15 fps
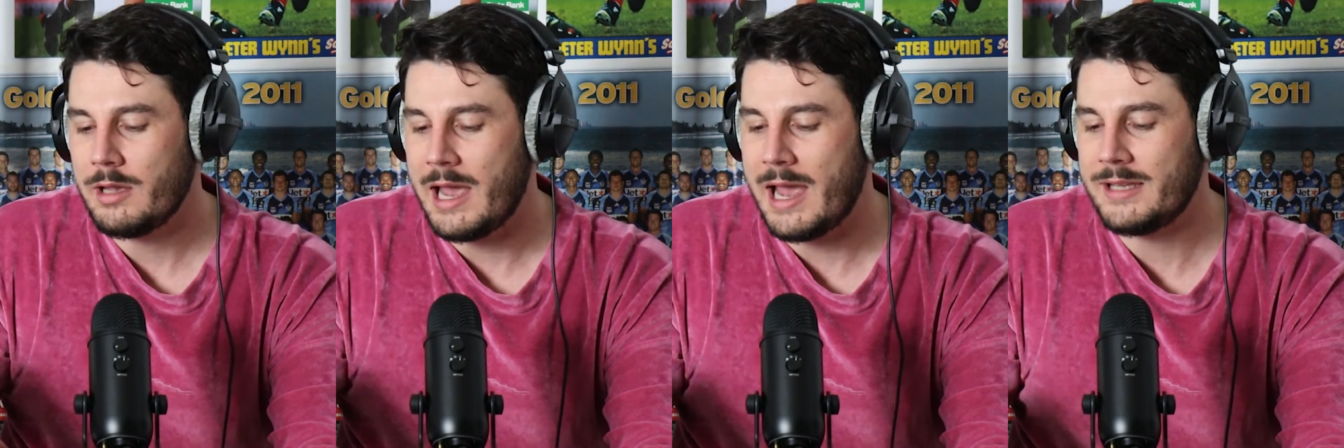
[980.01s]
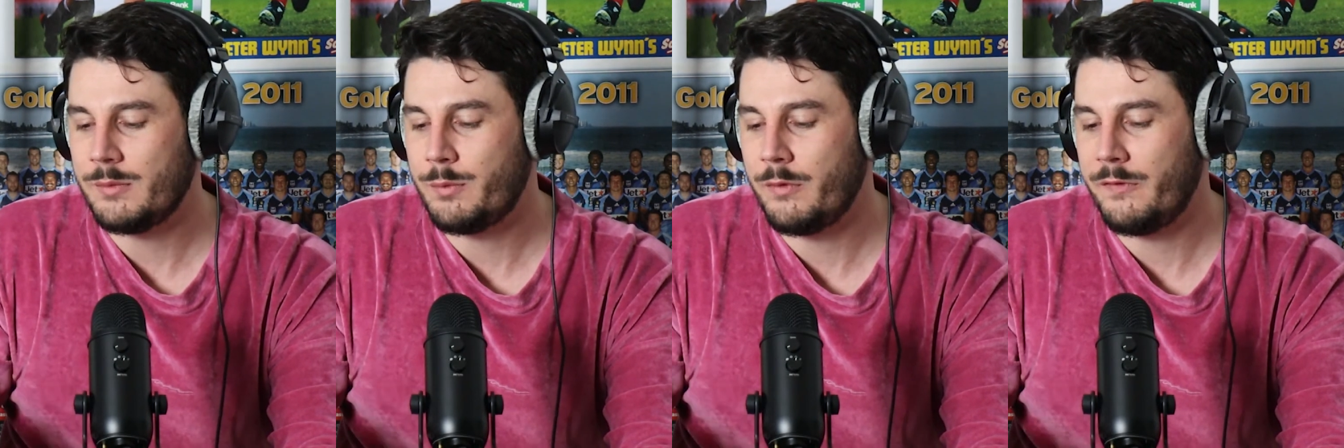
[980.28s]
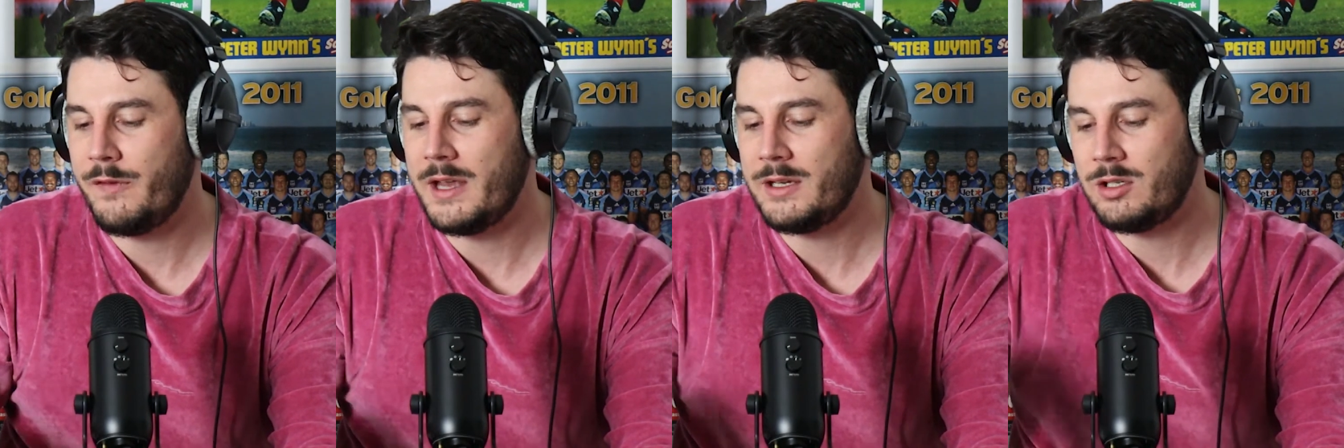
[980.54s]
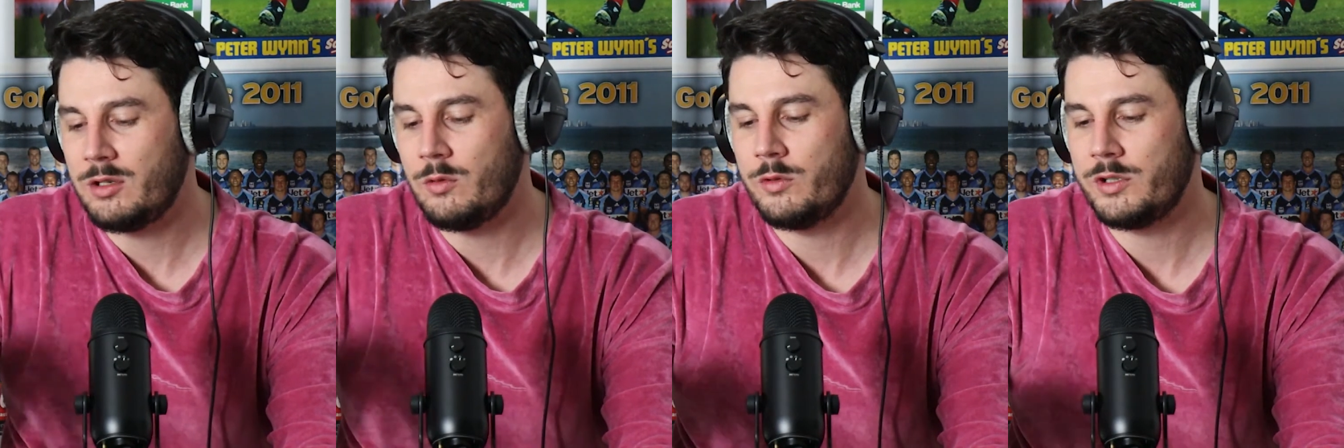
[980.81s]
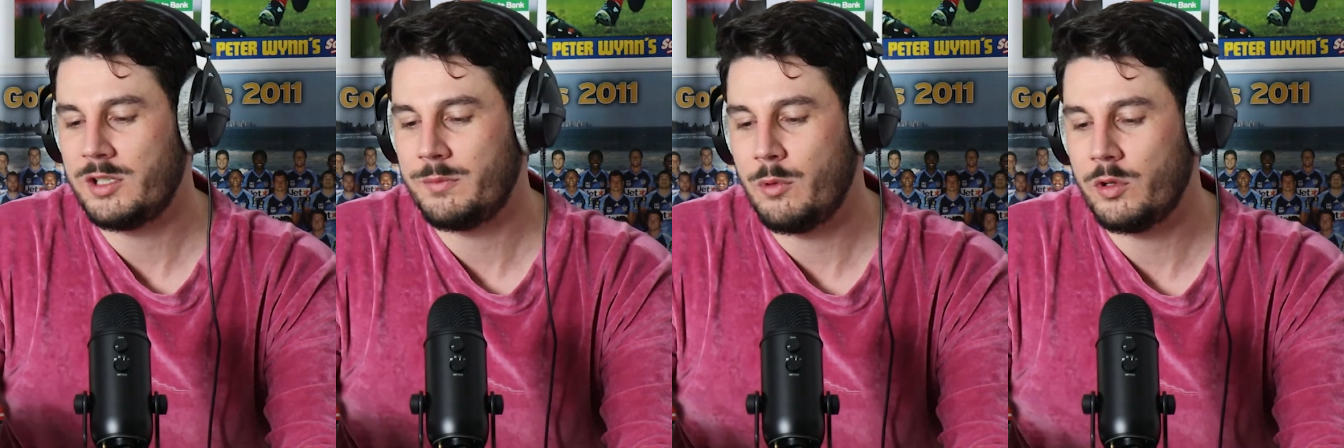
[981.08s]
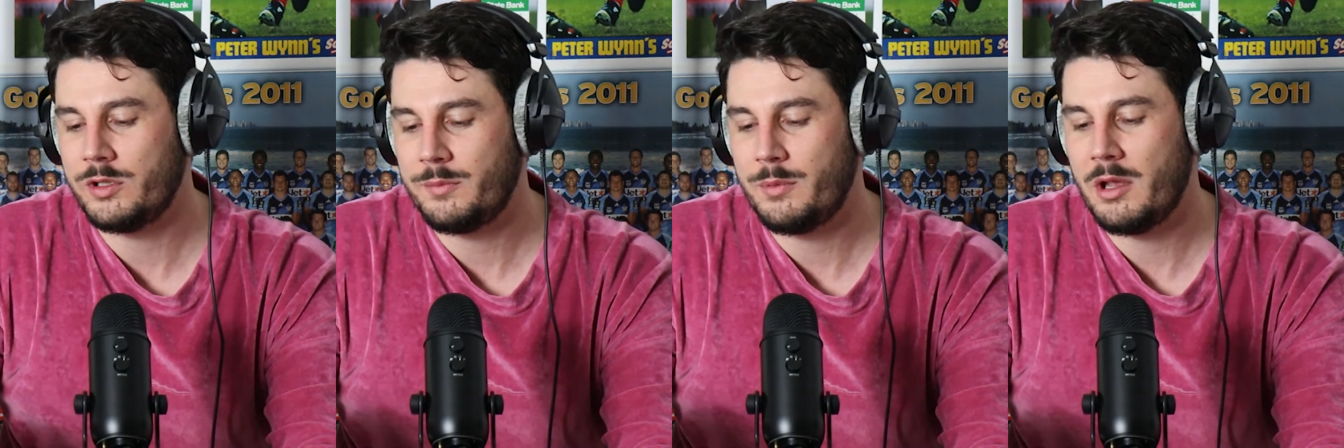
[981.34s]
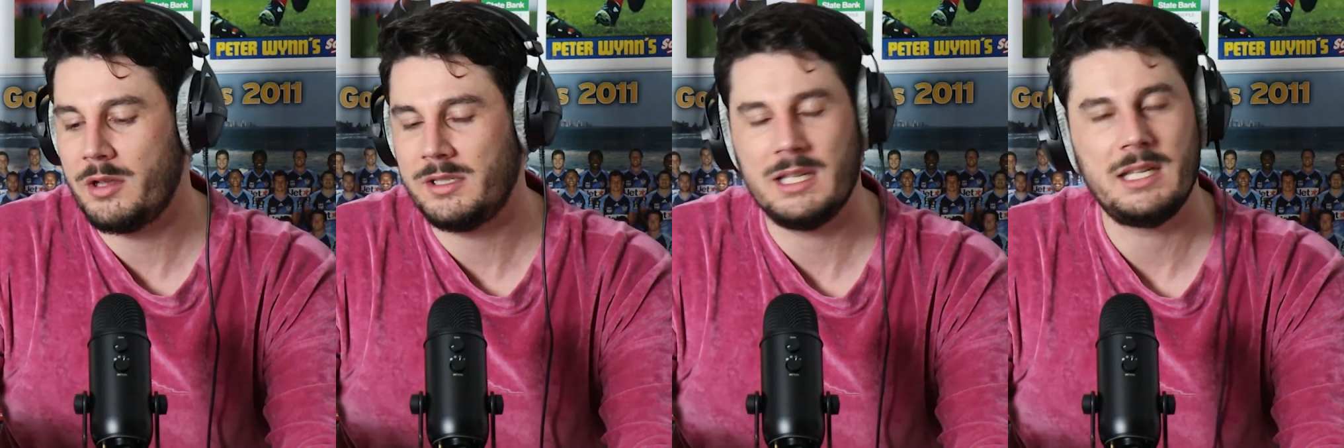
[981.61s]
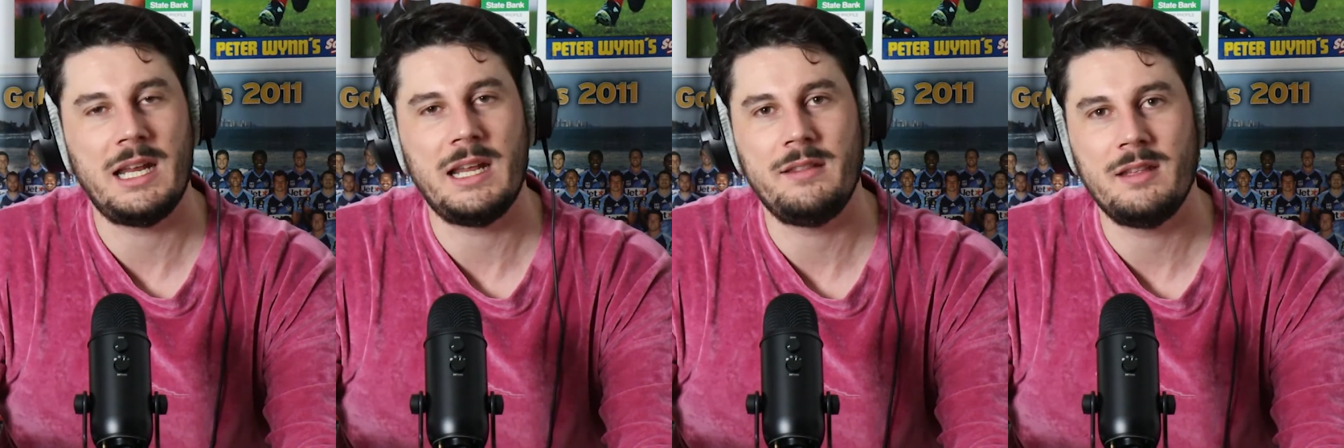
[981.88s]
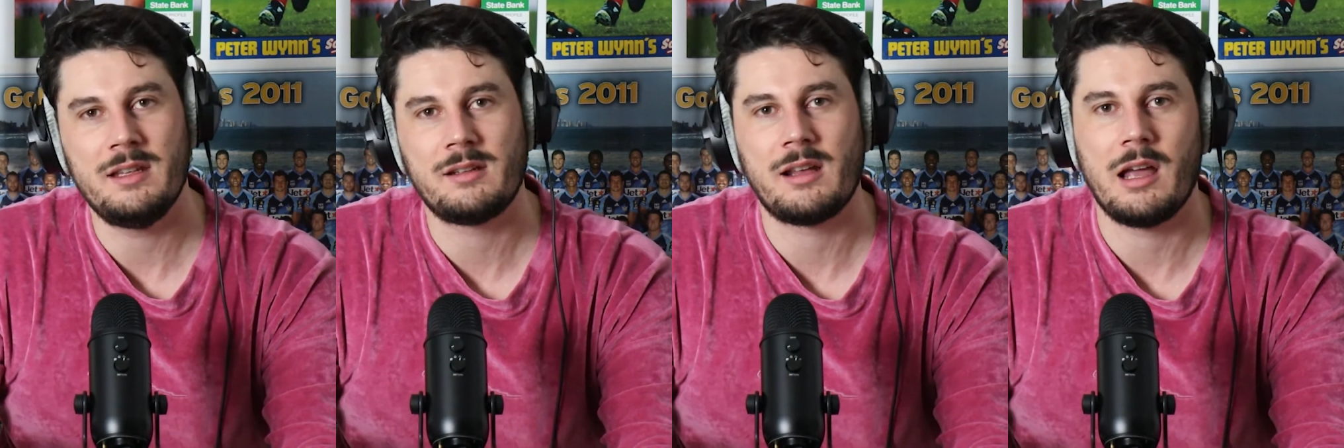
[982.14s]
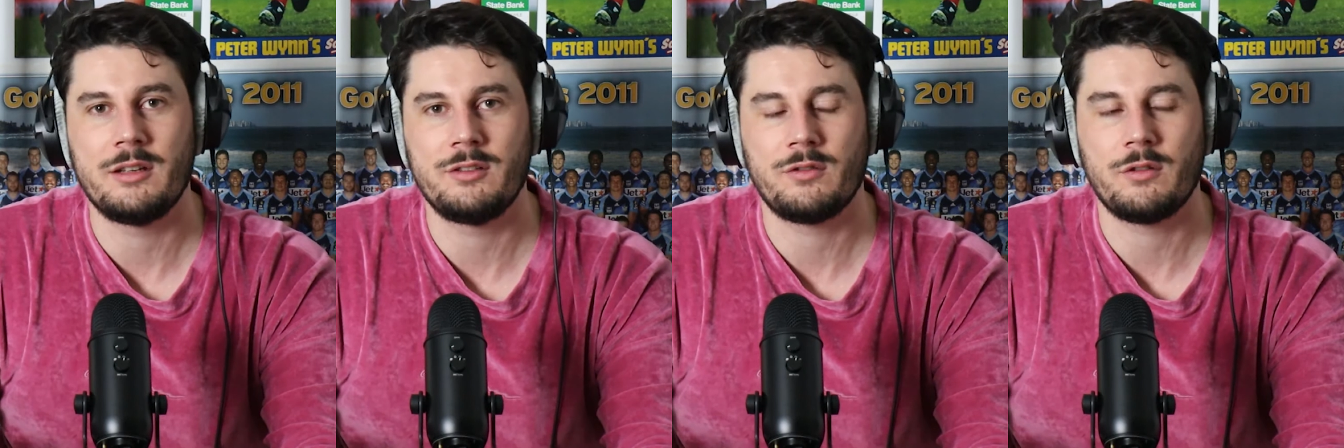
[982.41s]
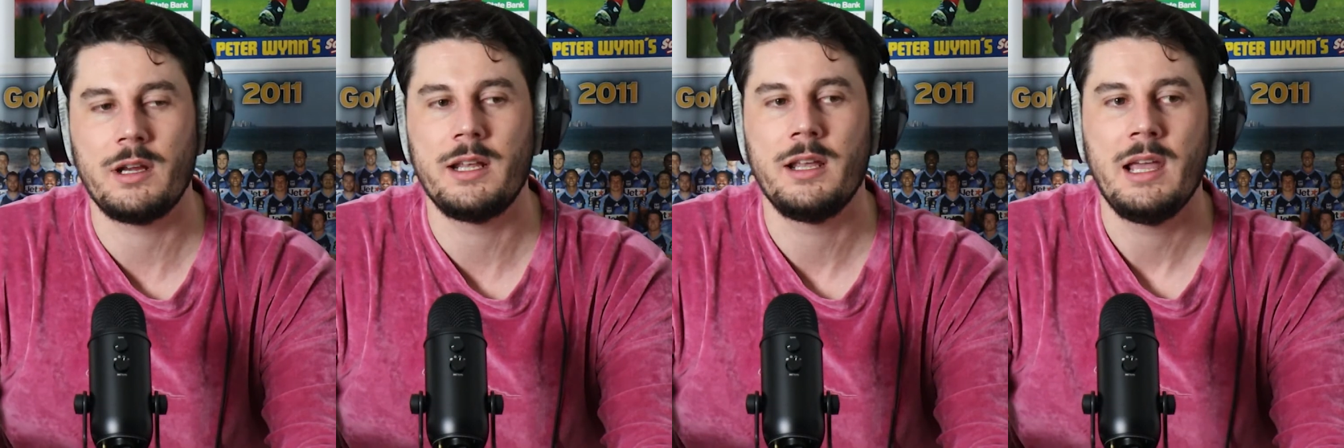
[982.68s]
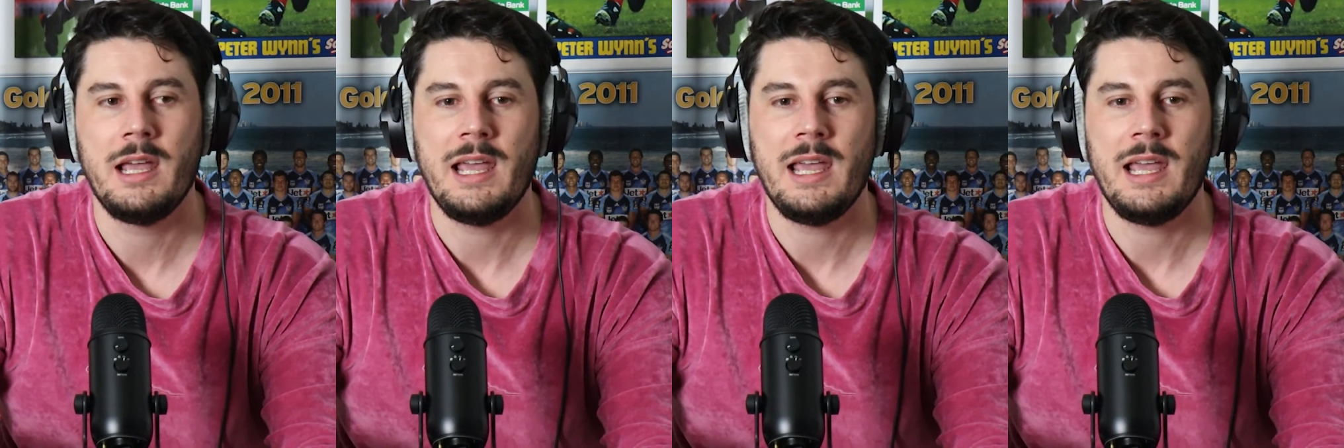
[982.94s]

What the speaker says: as a professional sports person in this country,